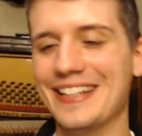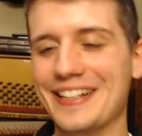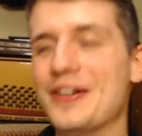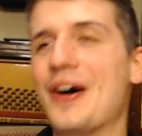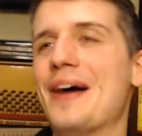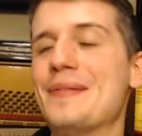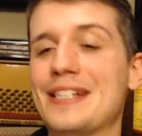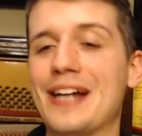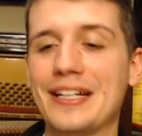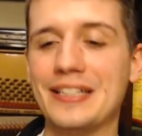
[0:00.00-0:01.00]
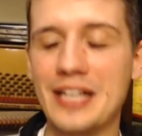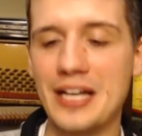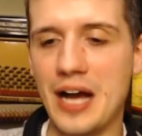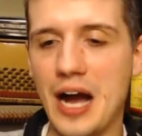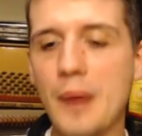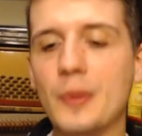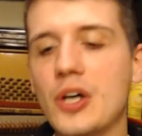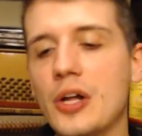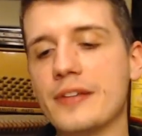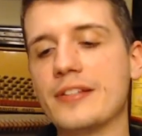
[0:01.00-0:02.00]
No, I mean I would
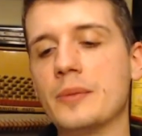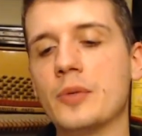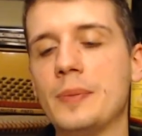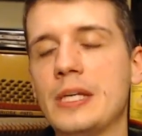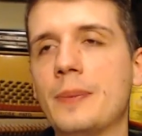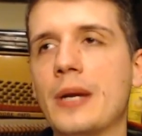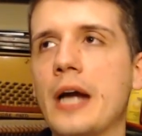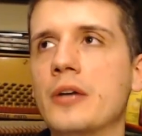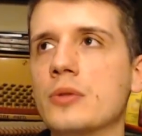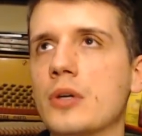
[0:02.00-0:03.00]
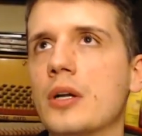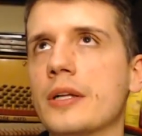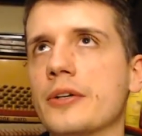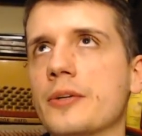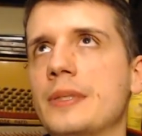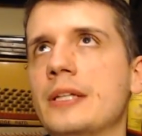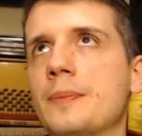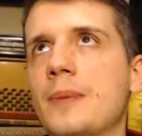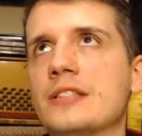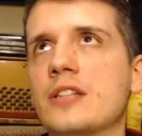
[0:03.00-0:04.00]
call this album her peak, but I don't call it her
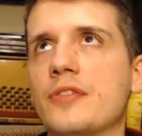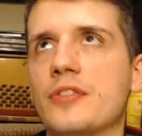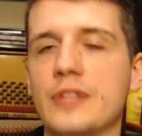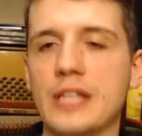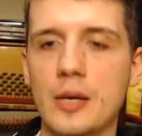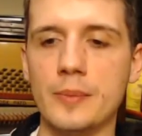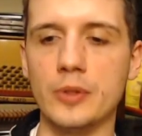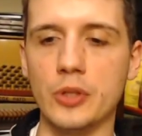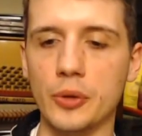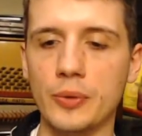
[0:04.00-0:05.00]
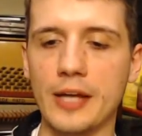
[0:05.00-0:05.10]
peak based off of the album alone.